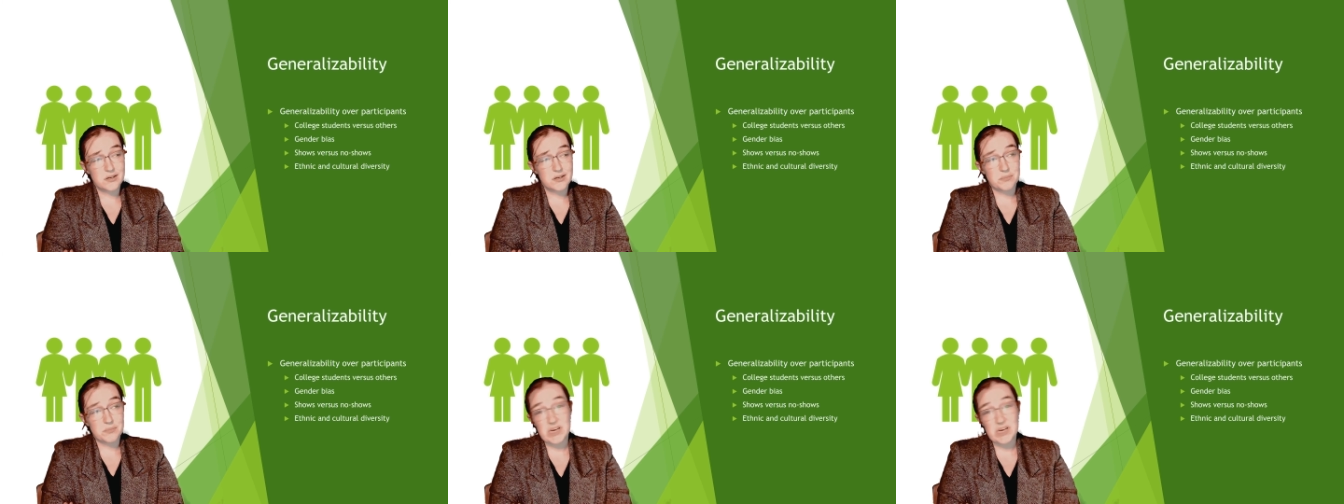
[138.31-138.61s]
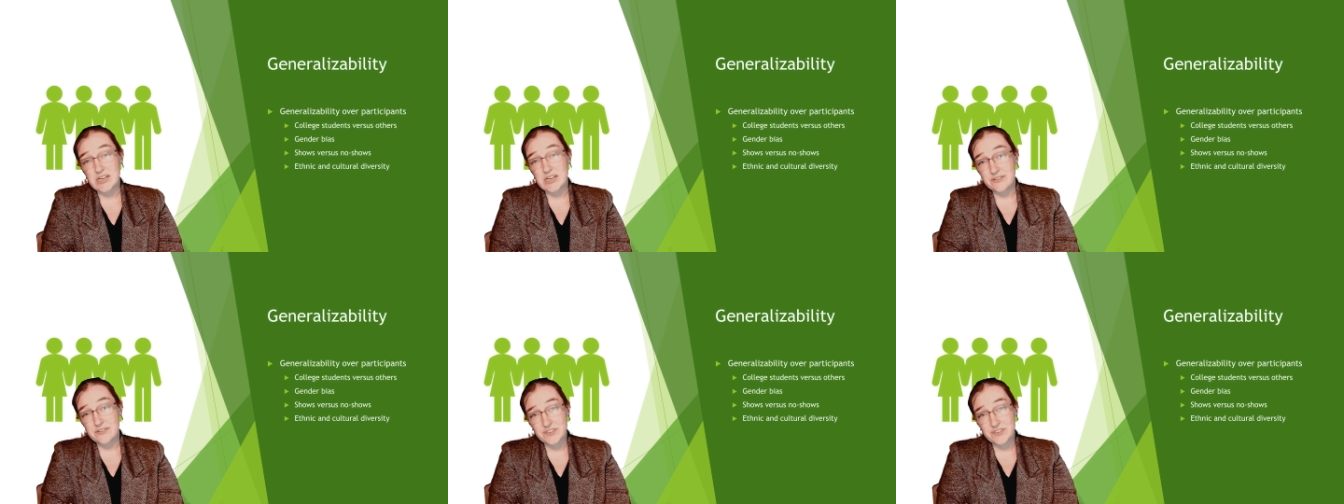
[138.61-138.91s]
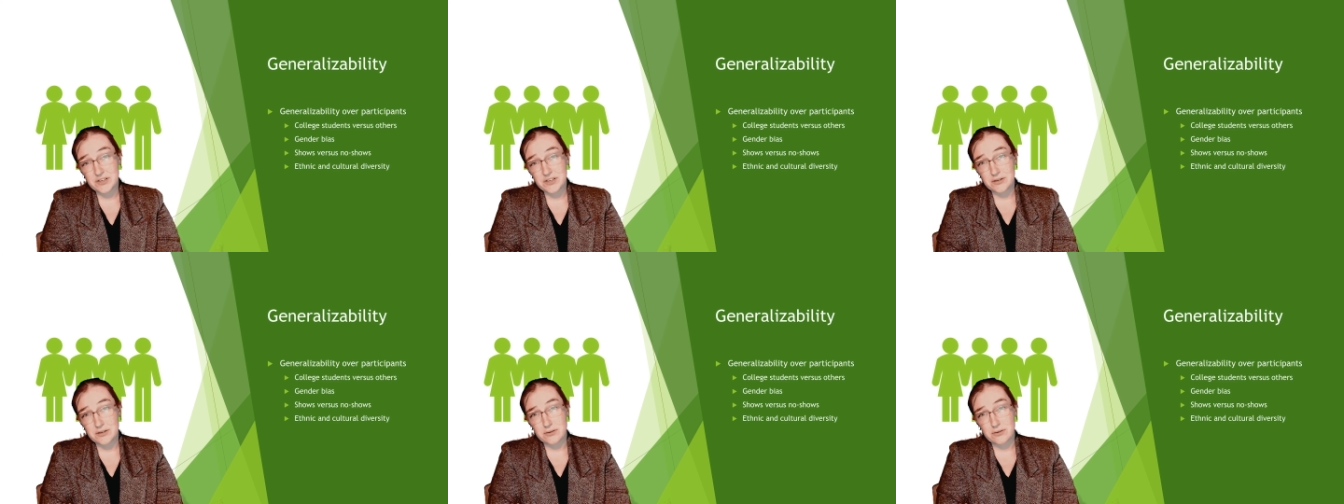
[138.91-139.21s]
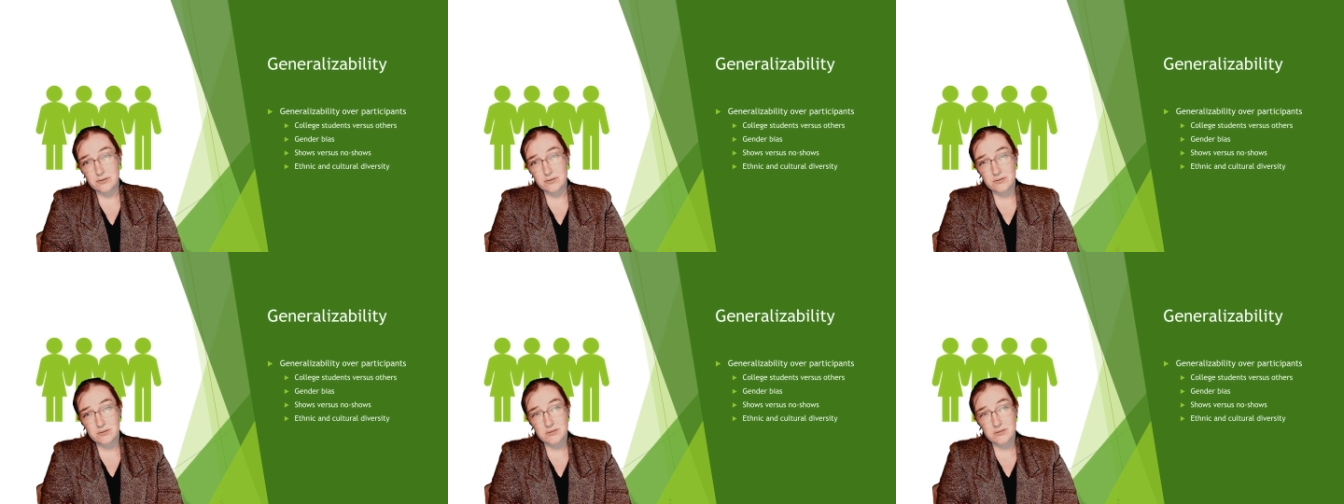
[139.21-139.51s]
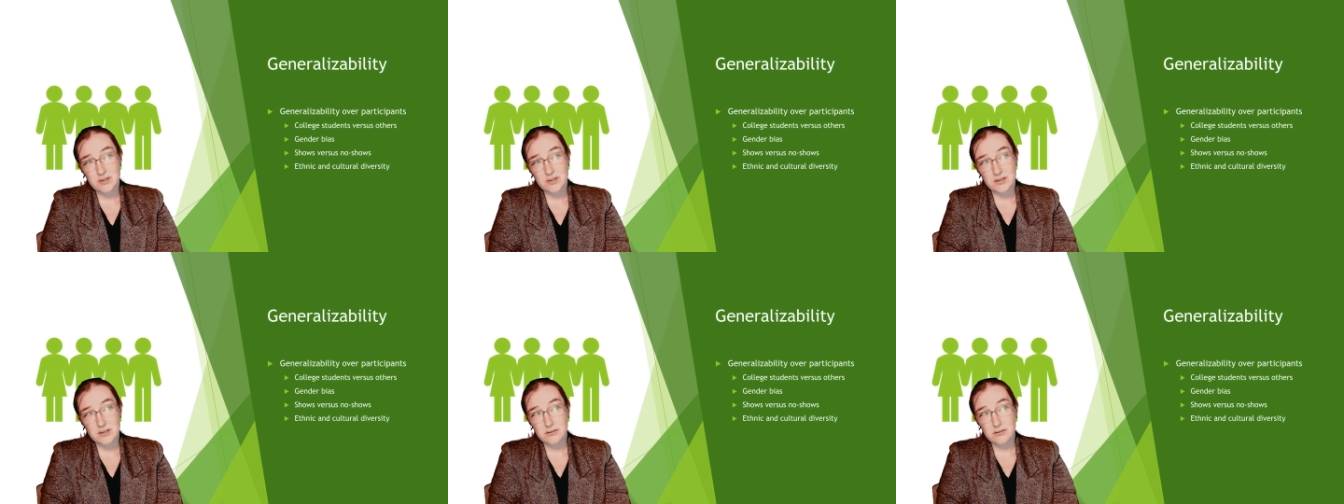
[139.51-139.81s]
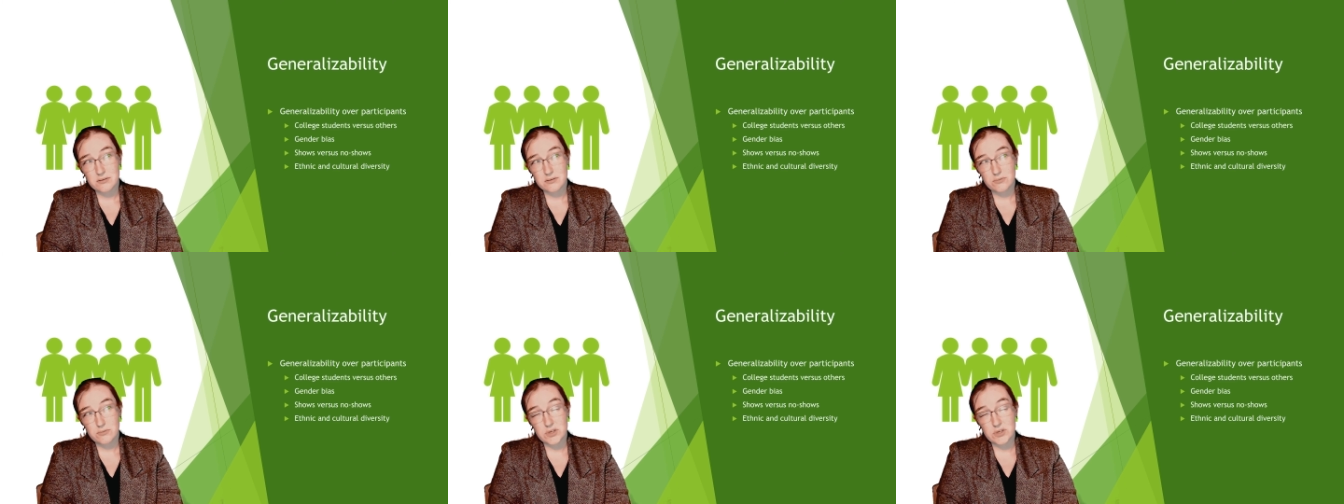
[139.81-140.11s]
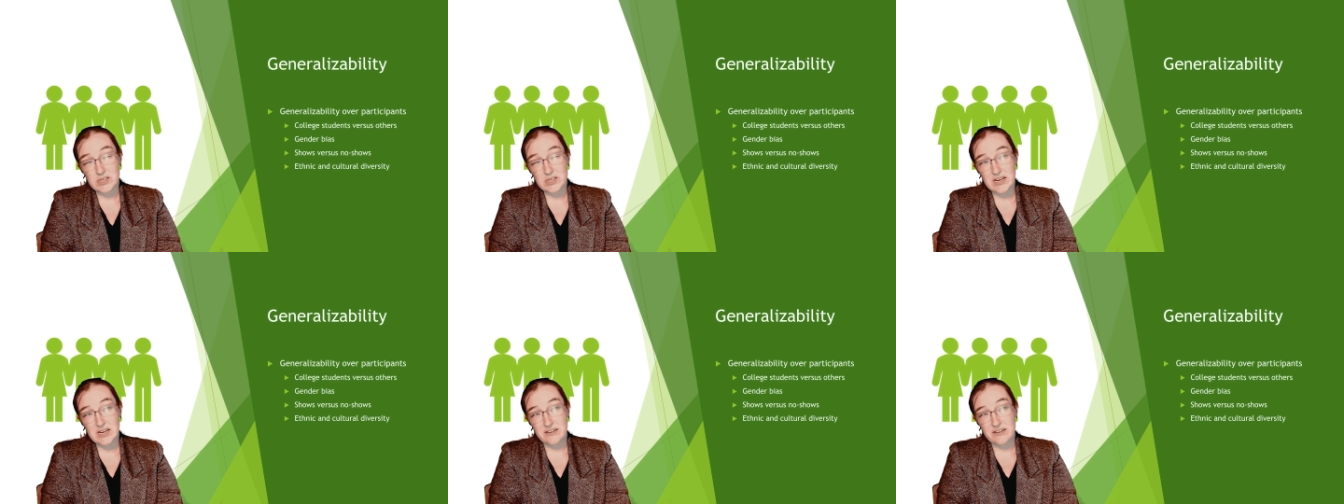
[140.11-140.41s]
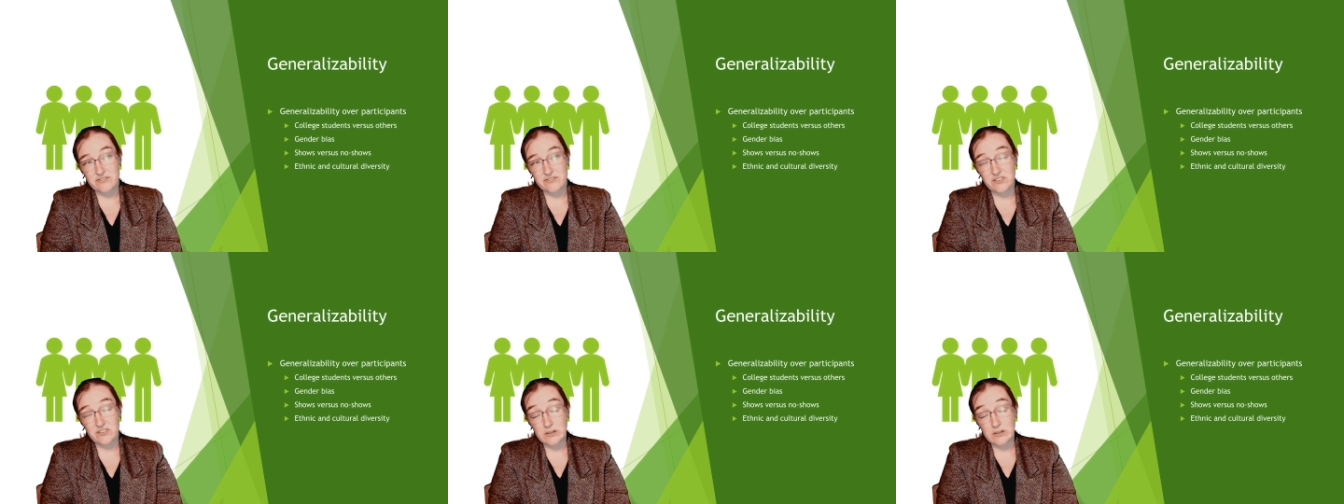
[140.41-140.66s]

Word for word: Many of you will have